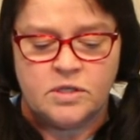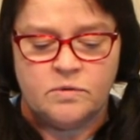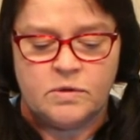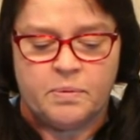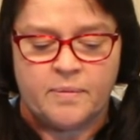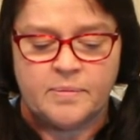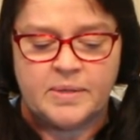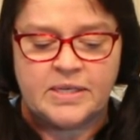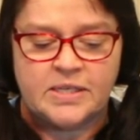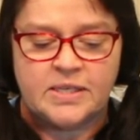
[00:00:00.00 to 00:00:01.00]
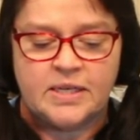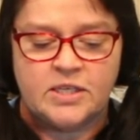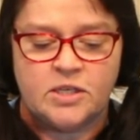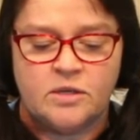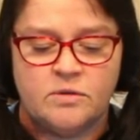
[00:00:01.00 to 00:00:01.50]
You would probably just
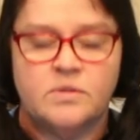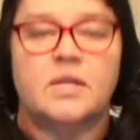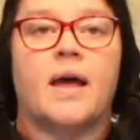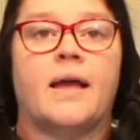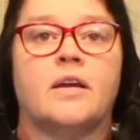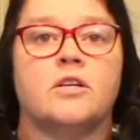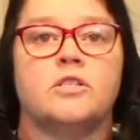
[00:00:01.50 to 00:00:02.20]
need to use like